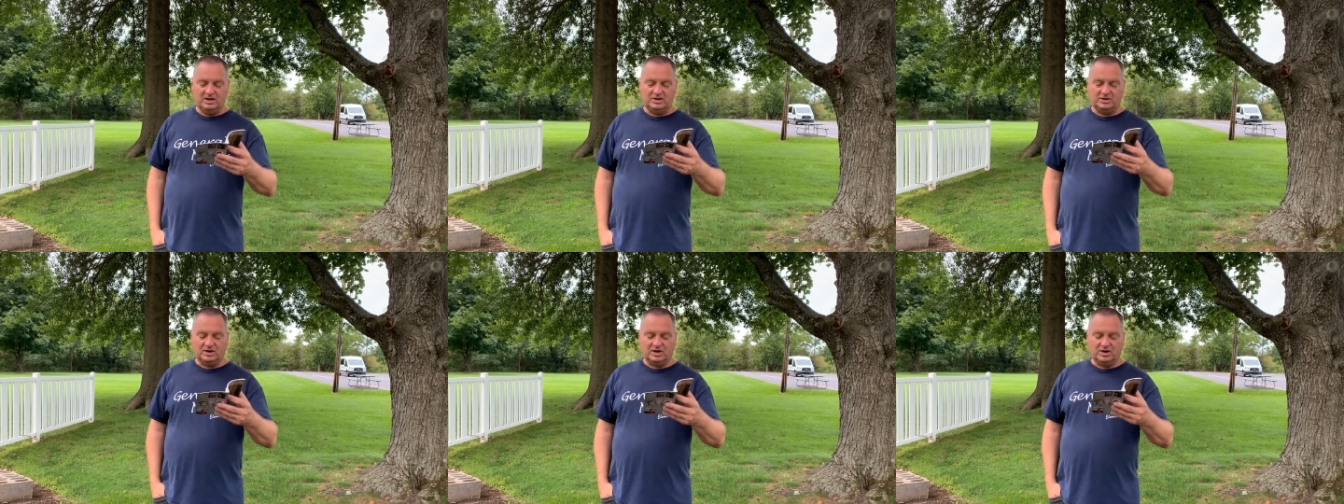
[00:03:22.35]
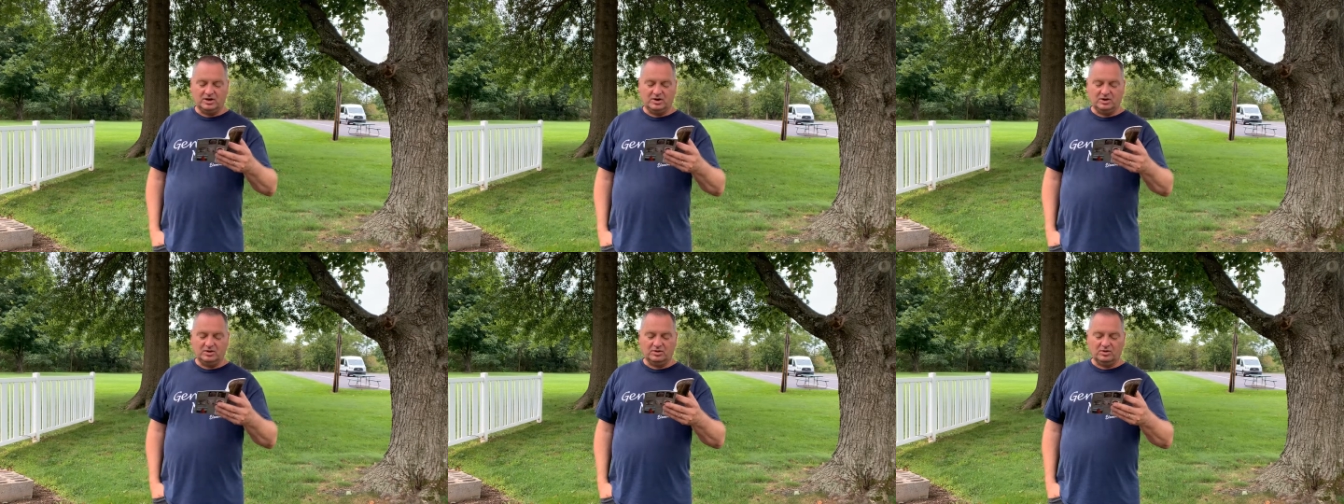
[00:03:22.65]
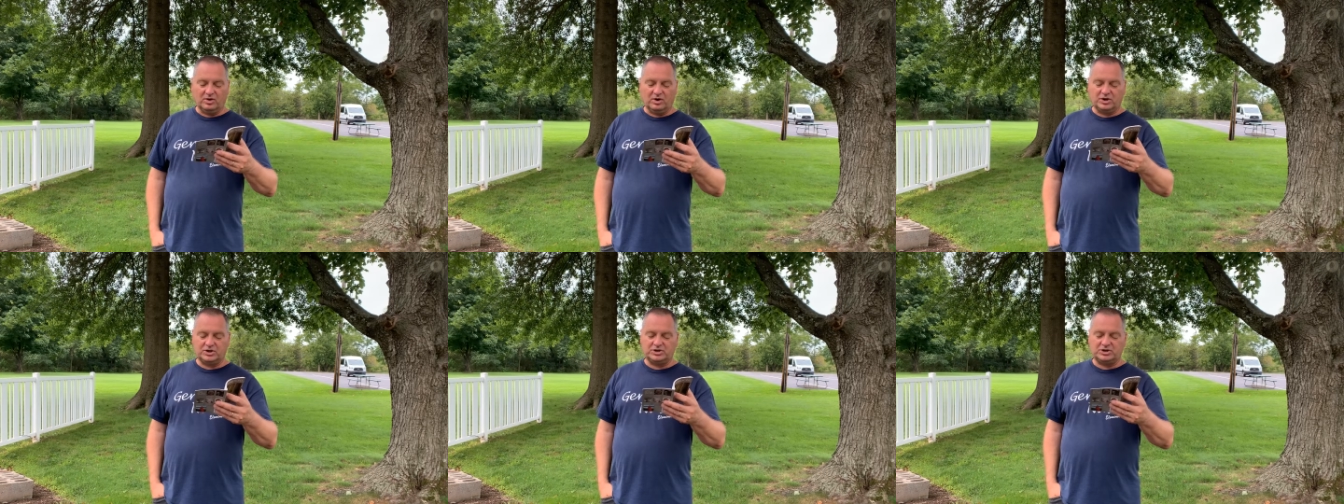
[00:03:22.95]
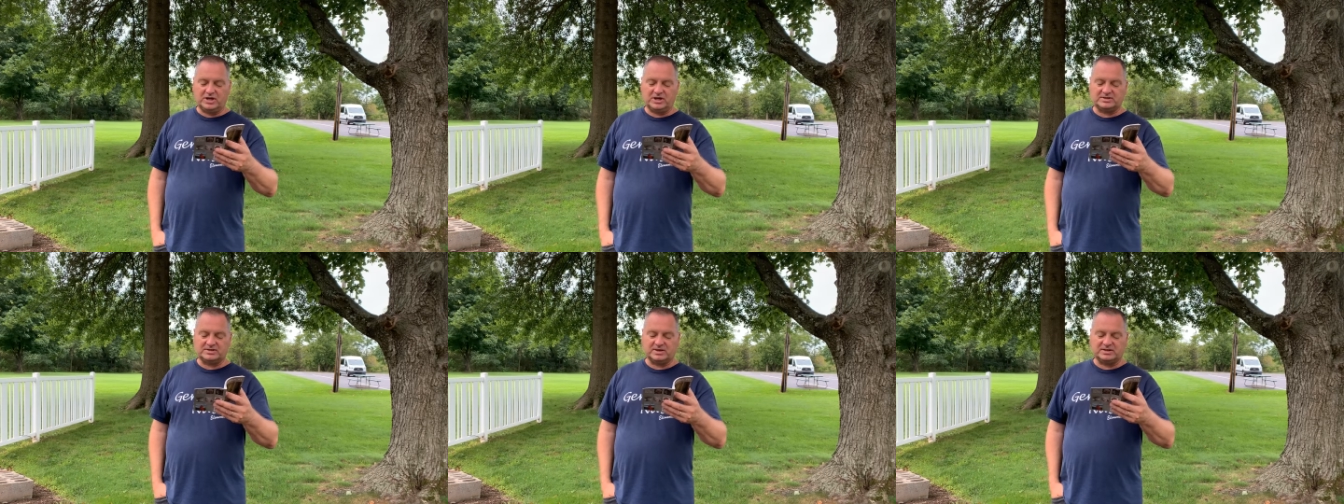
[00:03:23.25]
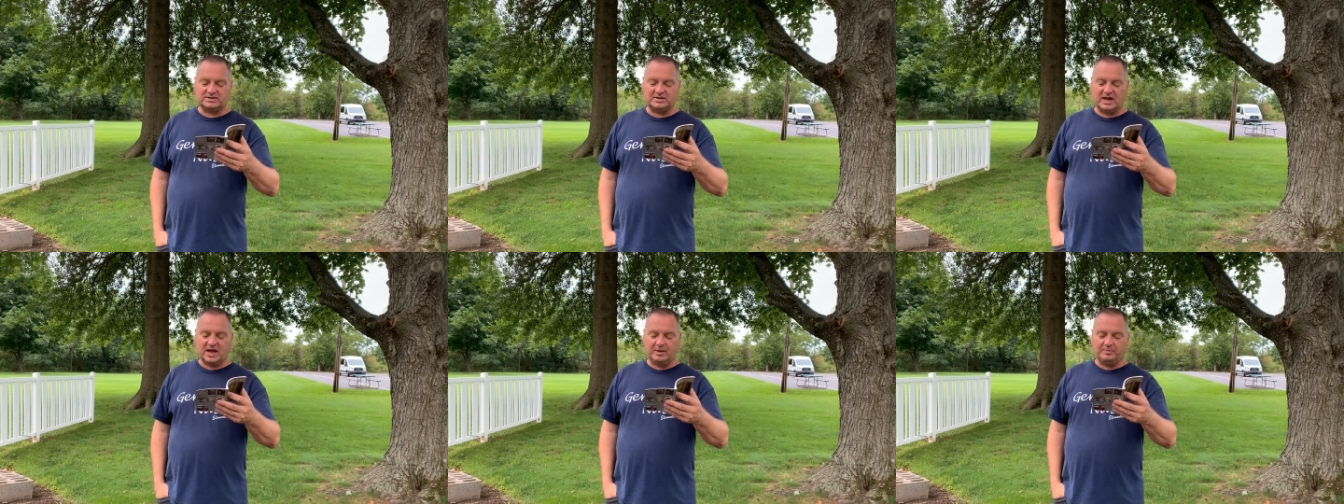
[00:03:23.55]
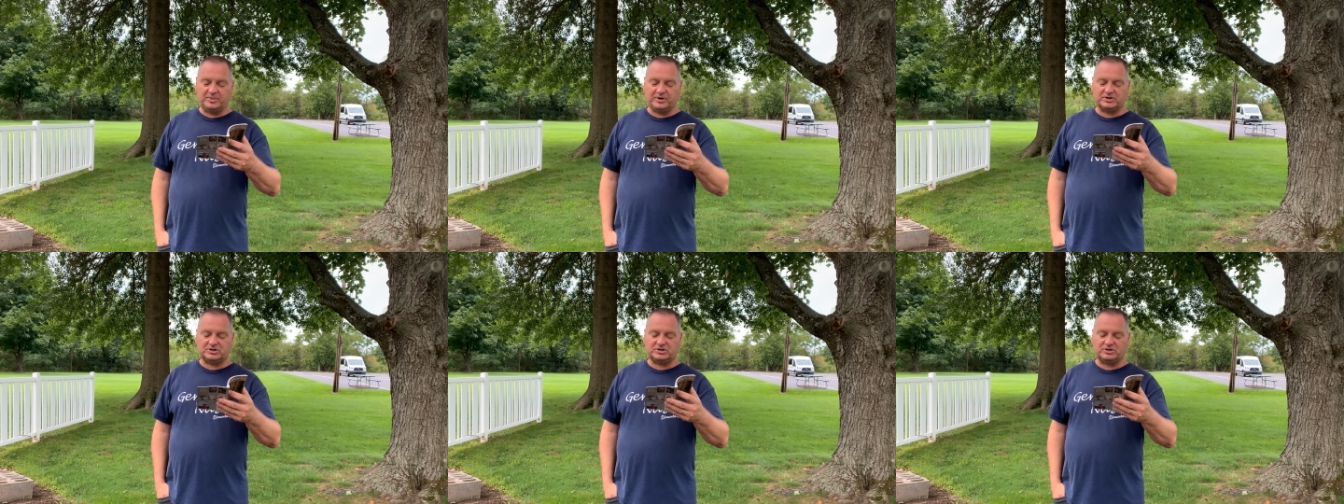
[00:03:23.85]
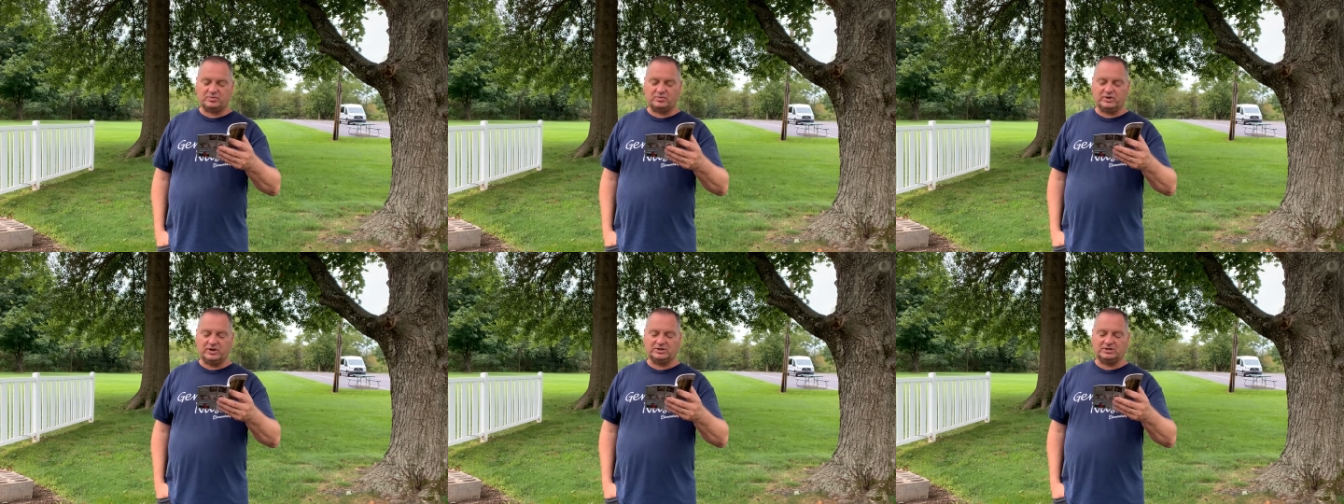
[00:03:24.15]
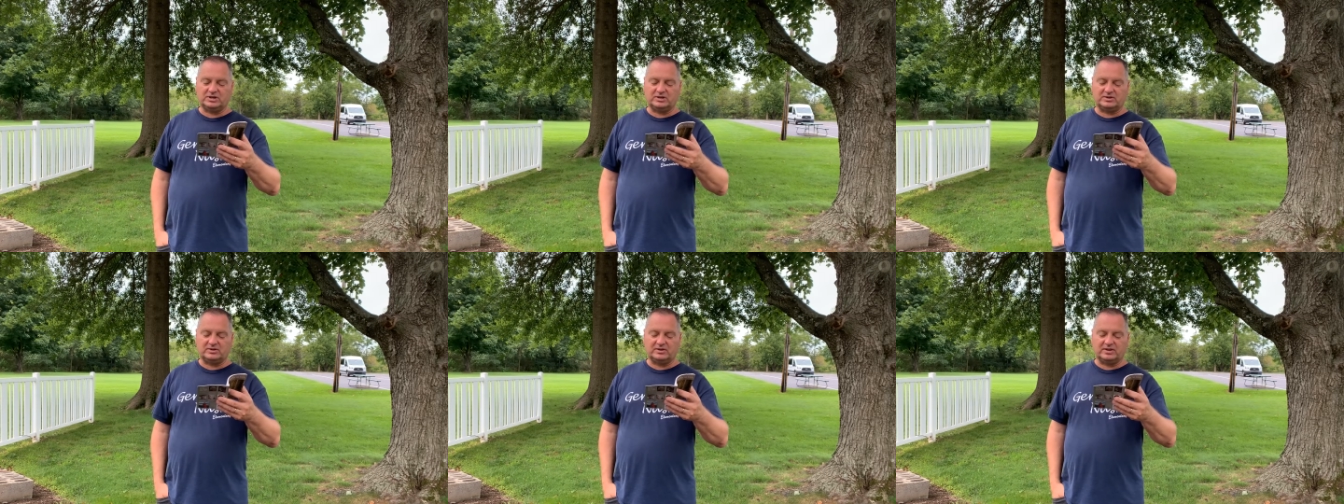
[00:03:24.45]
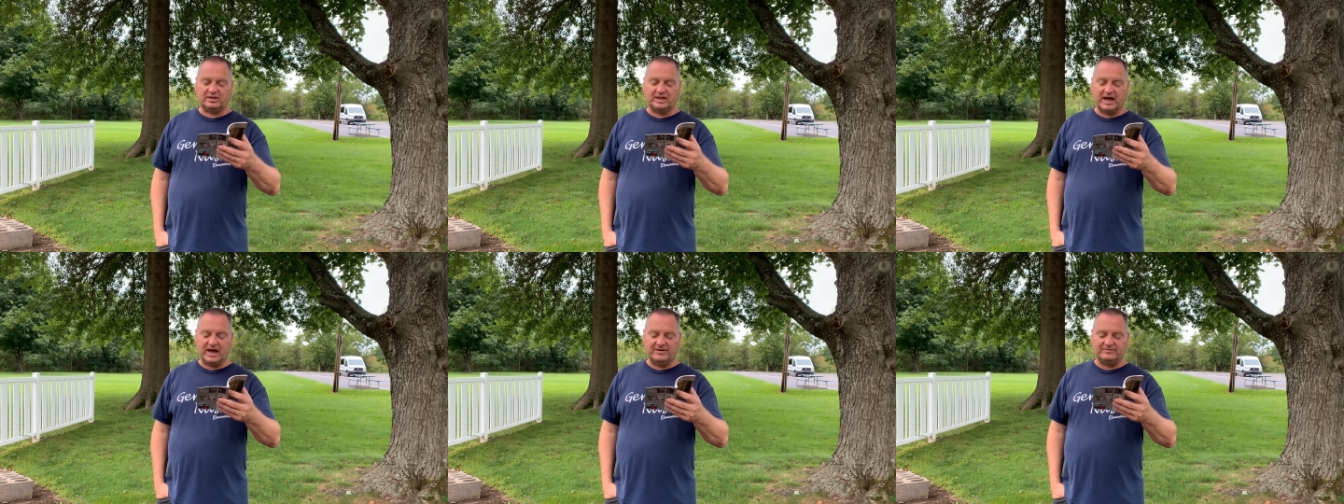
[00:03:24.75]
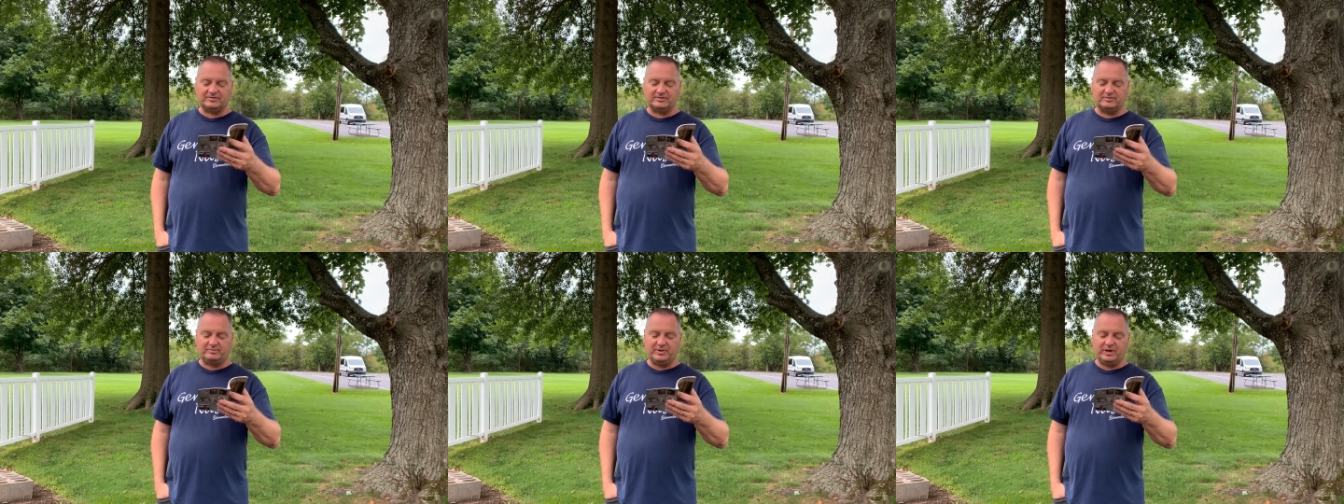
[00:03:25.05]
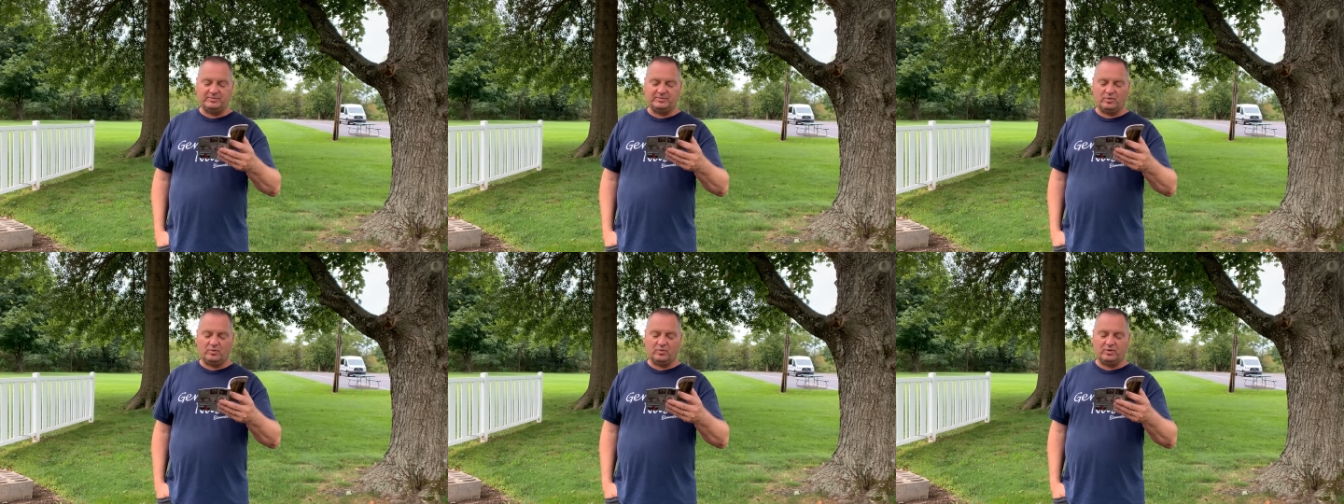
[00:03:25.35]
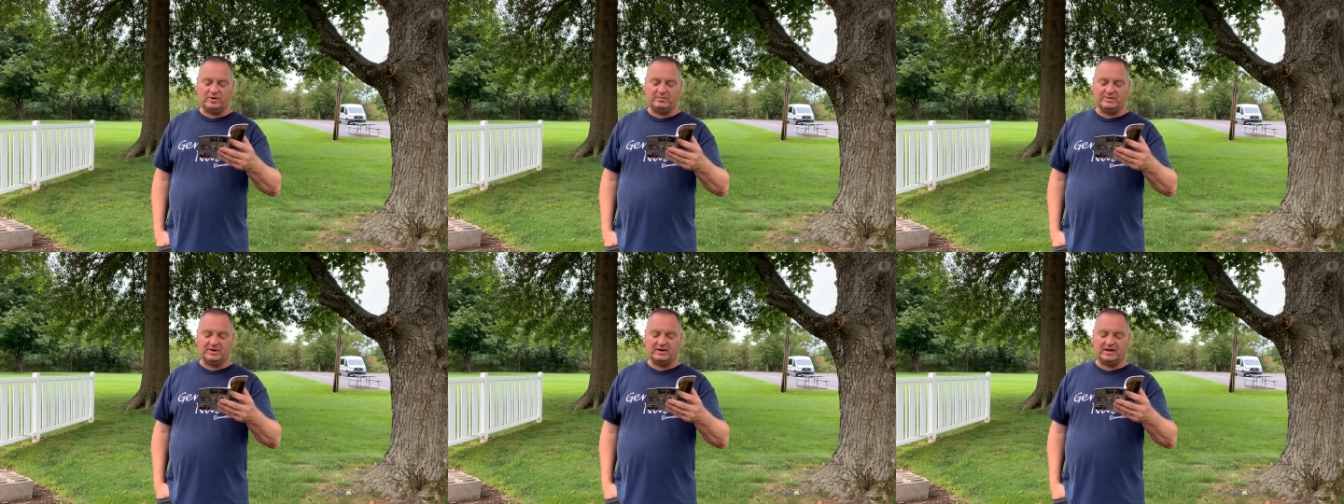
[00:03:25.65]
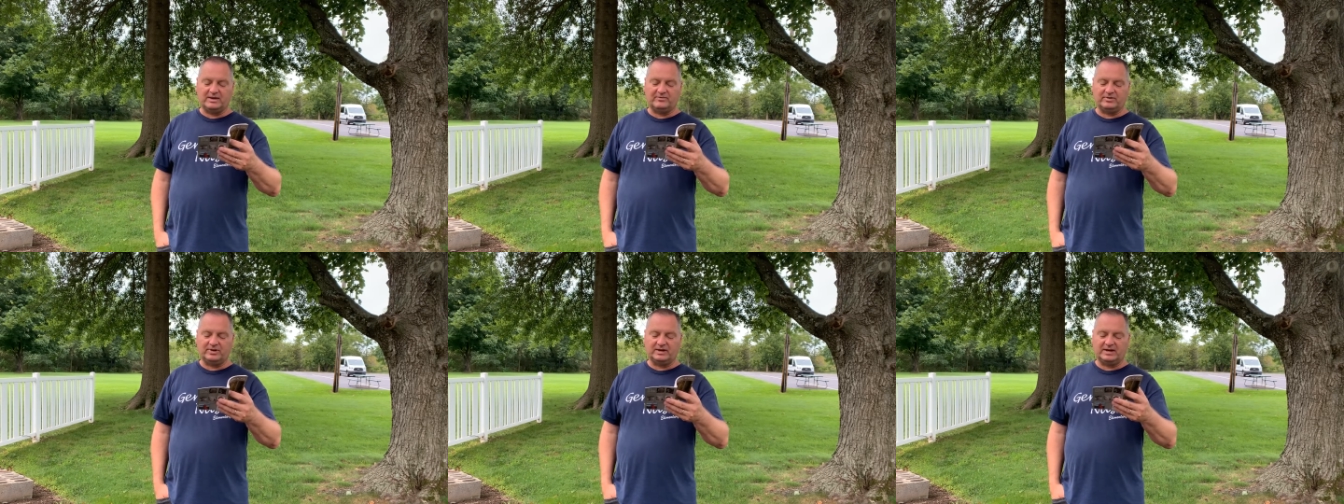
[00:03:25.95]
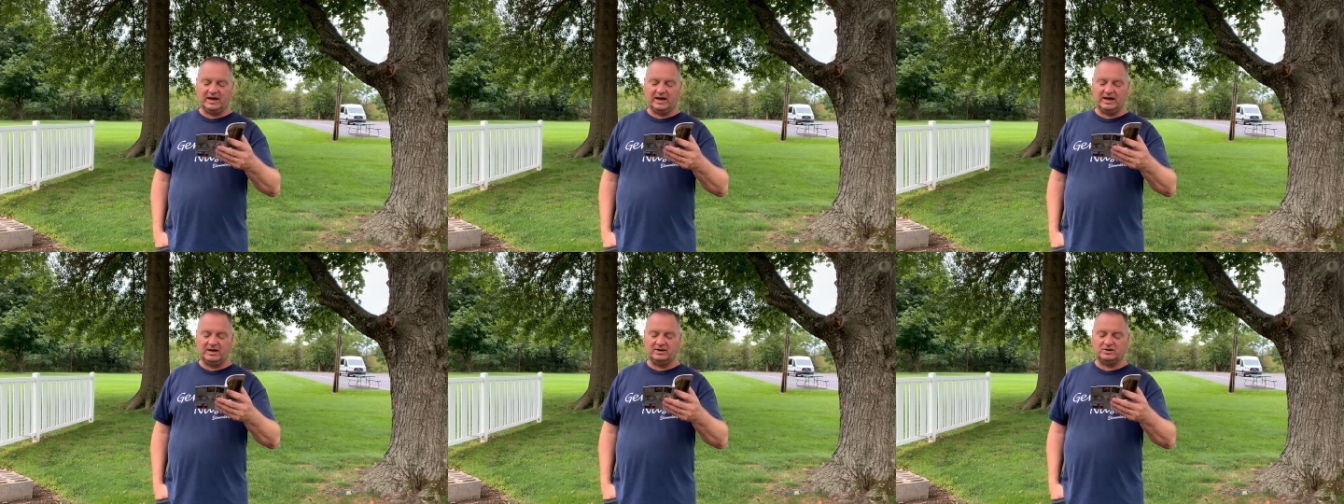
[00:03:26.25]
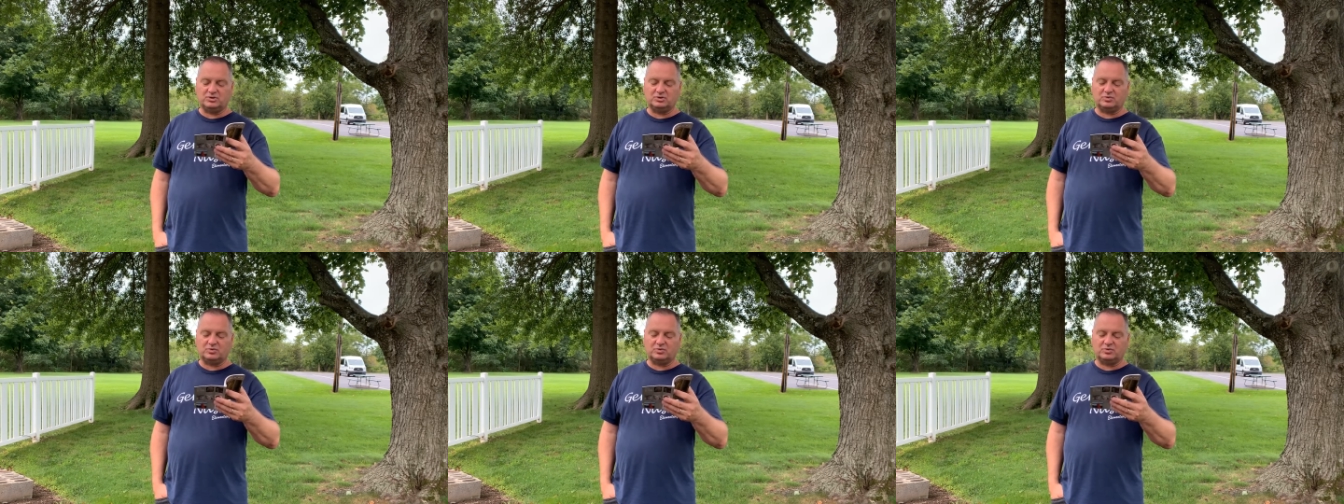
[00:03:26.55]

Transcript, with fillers: Dear Lord Jesus, help us to reach into the lives of people we meet every day